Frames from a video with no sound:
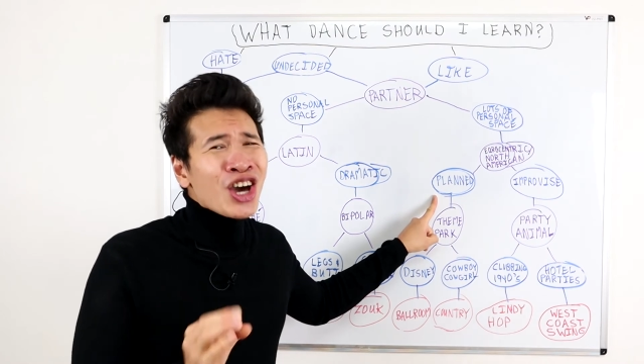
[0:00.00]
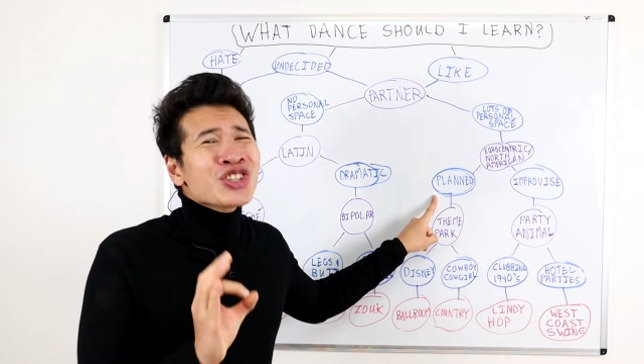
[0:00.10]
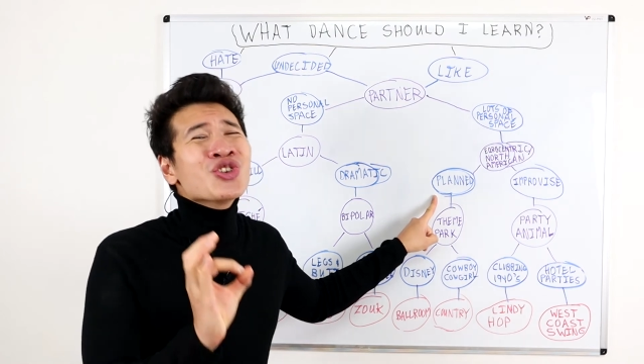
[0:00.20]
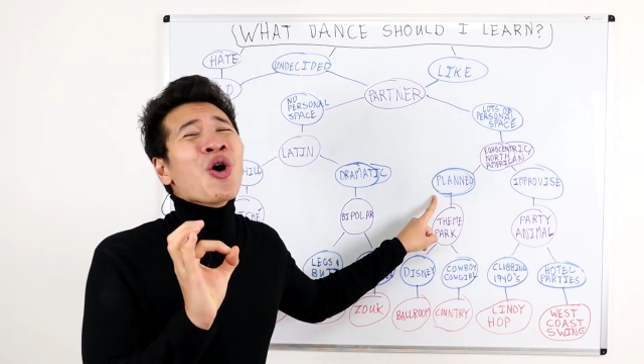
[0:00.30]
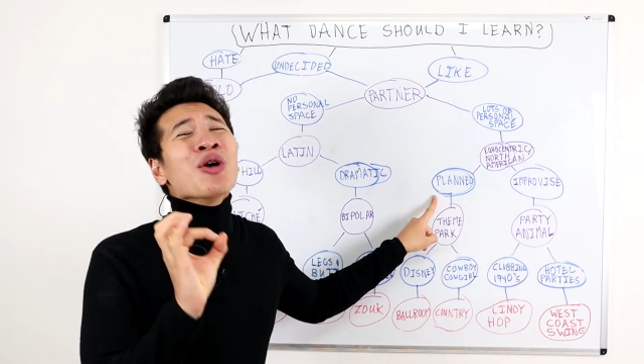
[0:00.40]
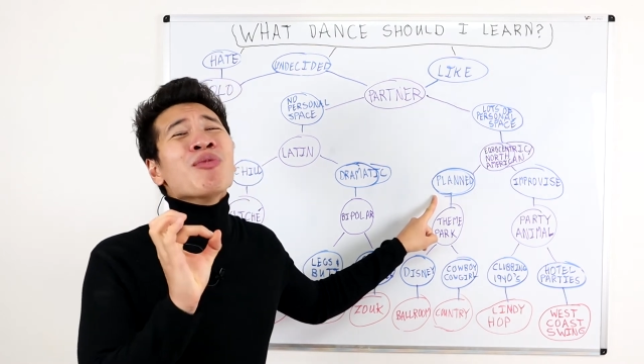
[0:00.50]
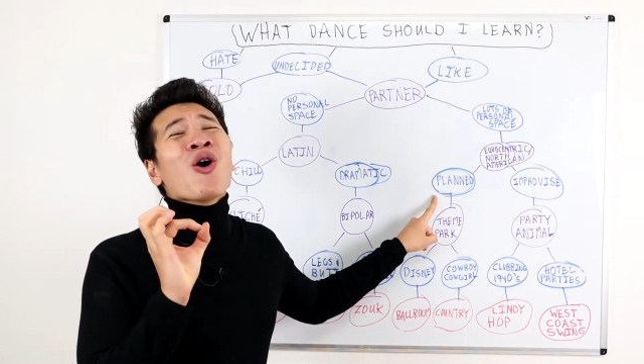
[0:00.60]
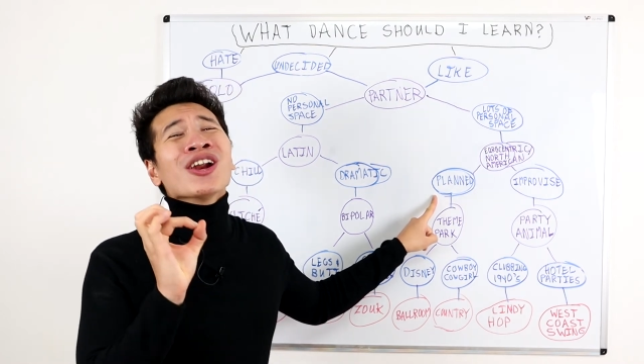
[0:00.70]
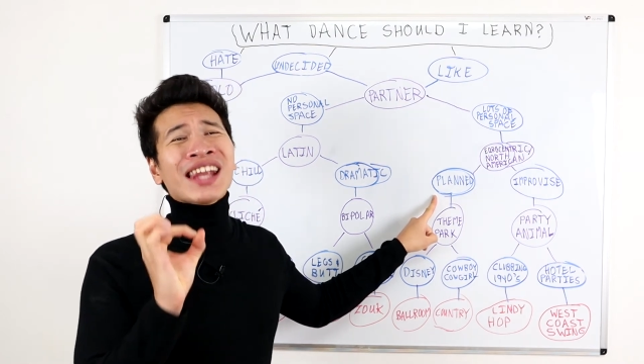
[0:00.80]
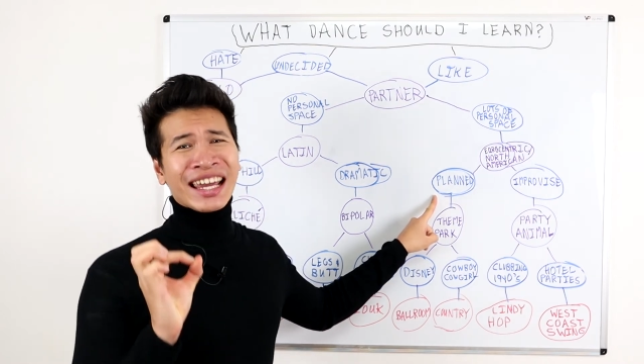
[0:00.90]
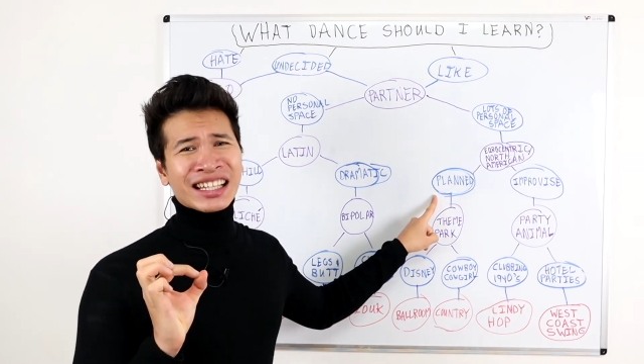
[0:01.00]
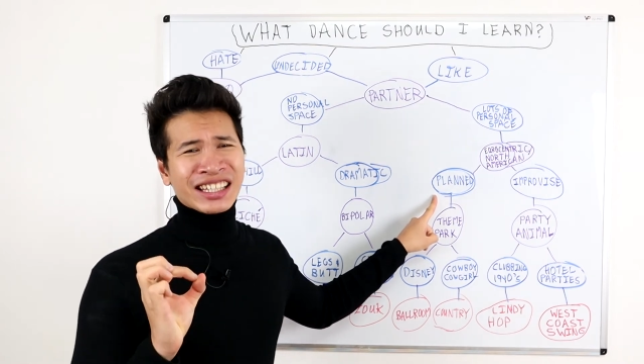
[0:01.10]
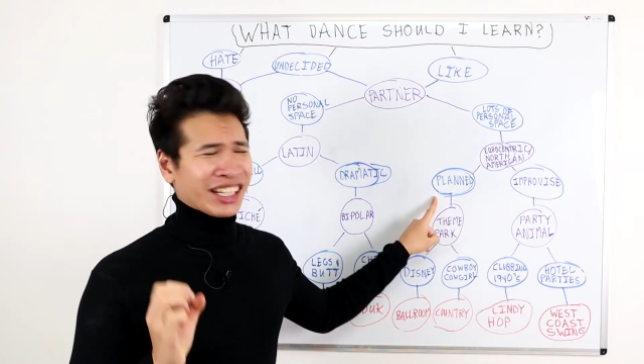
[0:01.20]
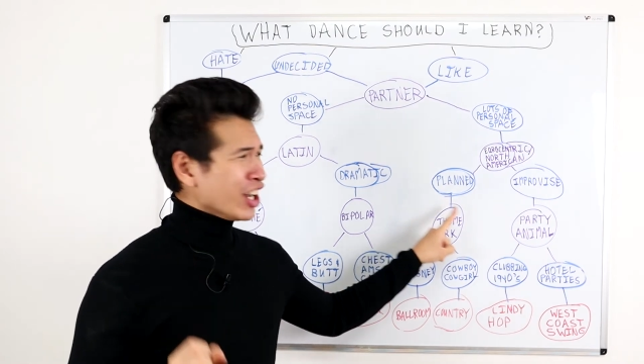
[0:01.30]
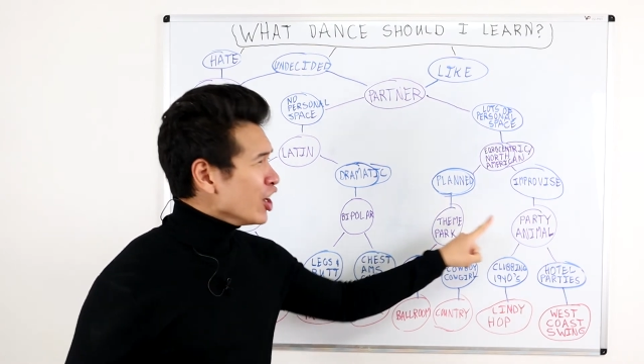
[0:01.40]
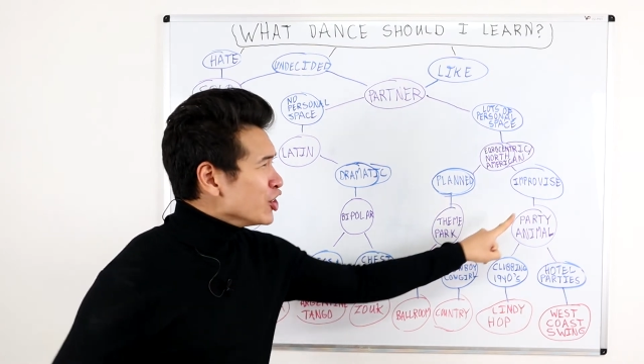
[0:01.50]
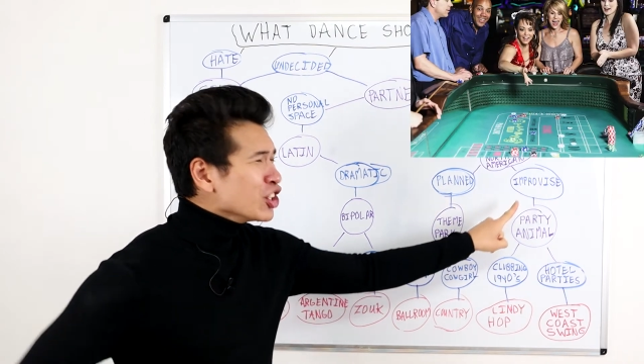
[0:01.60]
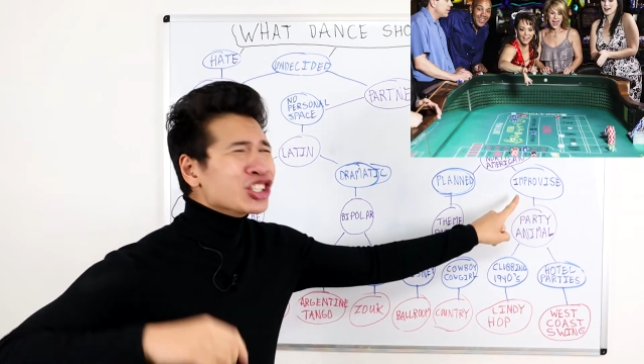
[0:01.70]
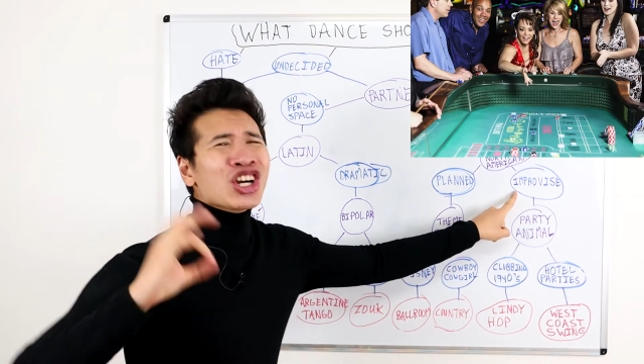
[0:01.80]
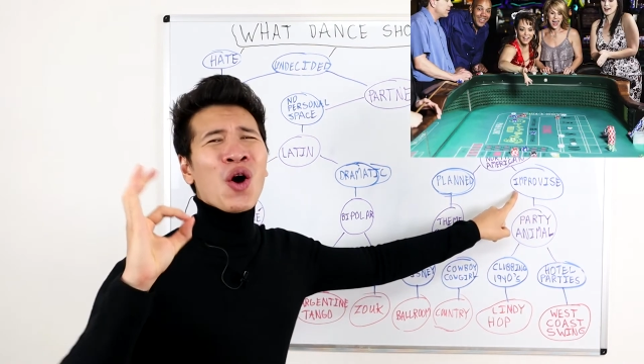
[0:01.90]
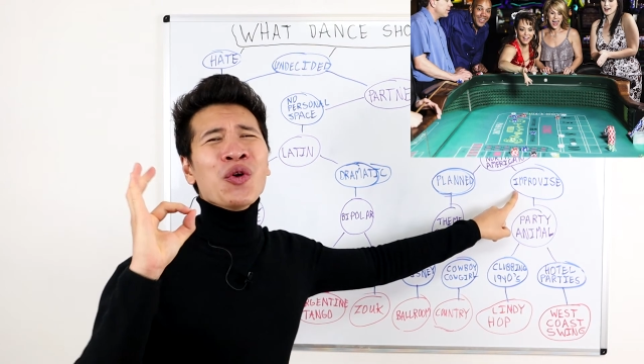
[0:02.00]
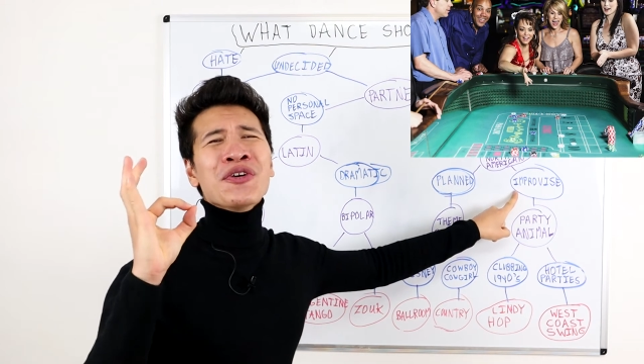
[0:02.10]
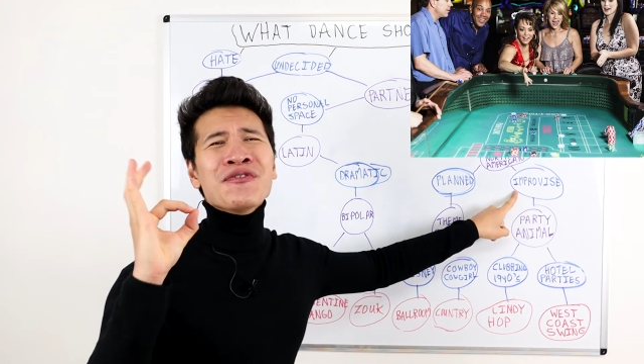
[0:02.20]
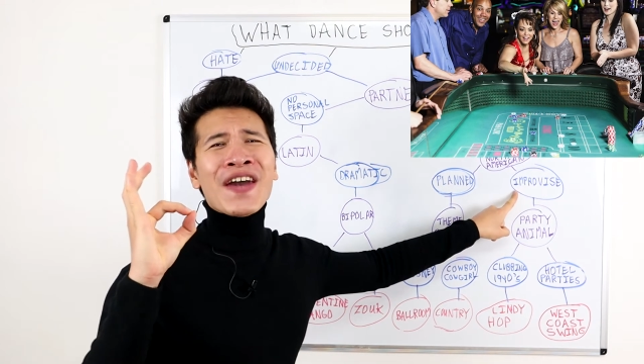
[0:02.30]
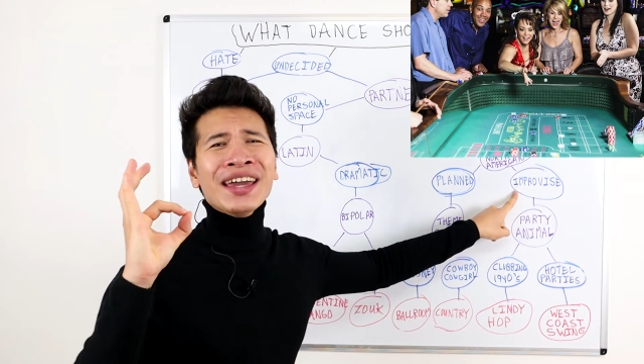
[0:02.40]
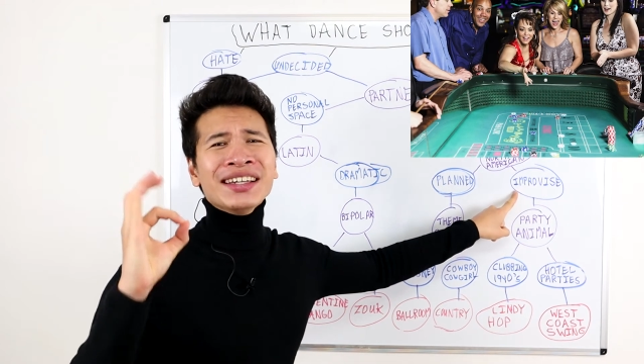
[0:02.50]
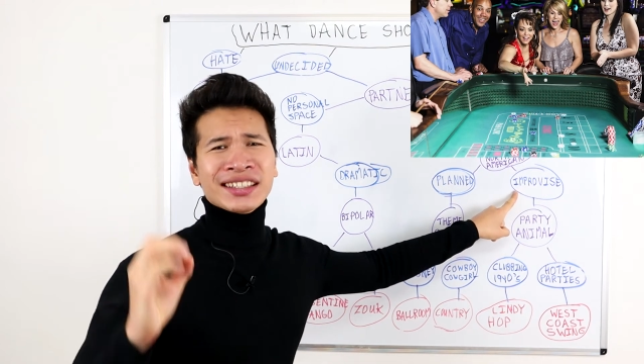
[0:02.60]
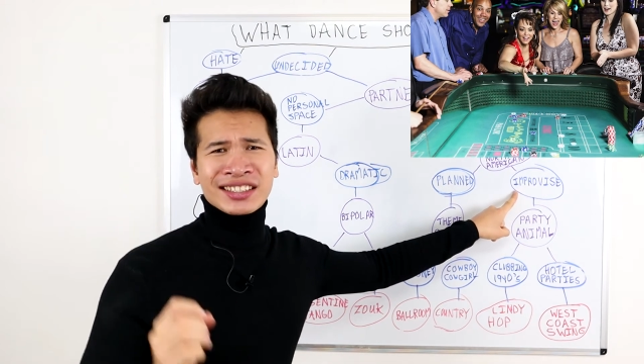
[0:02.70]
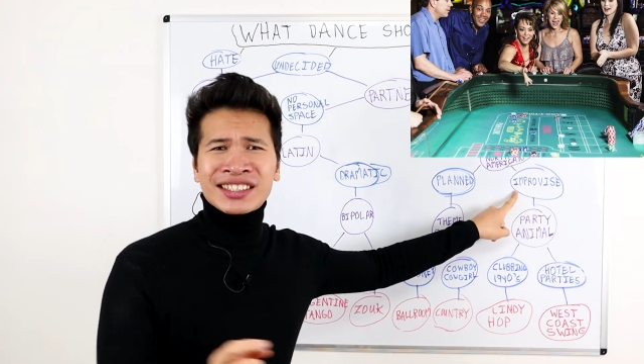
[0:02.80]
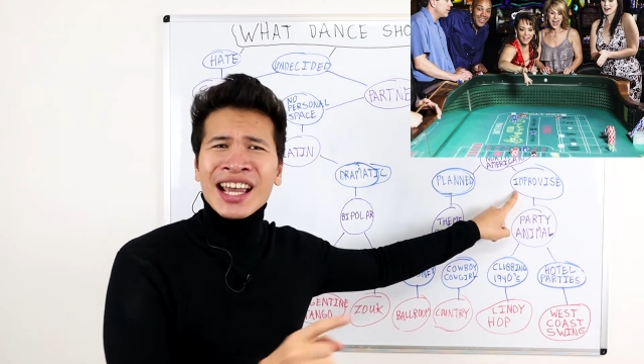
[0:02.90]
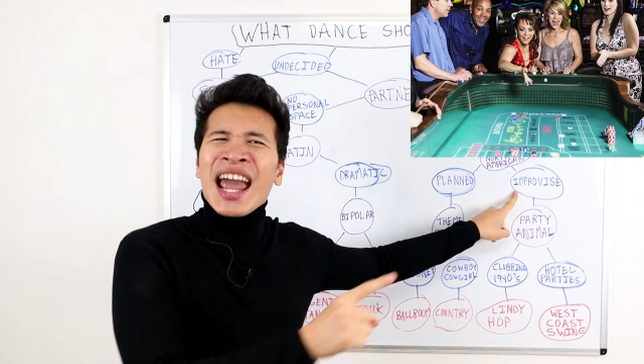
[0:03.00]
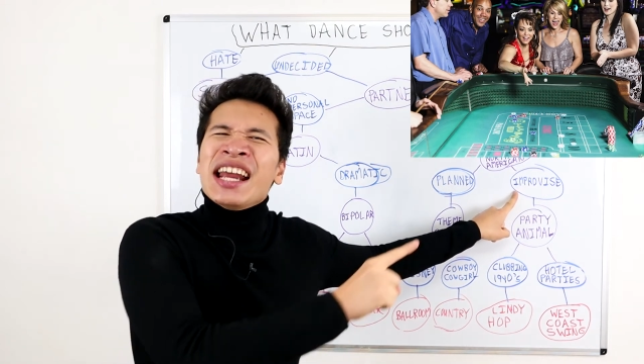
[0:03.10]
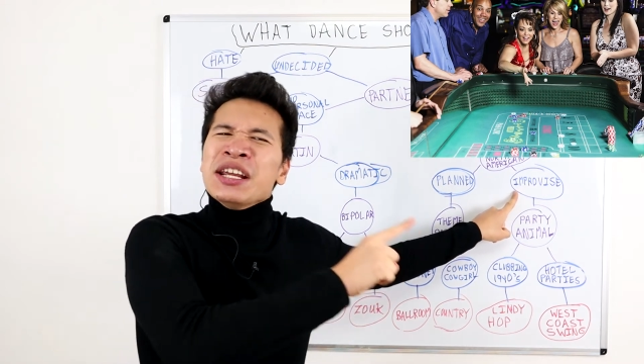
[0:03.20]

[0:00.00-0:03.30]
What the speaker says: you're more likely to go to Vegas and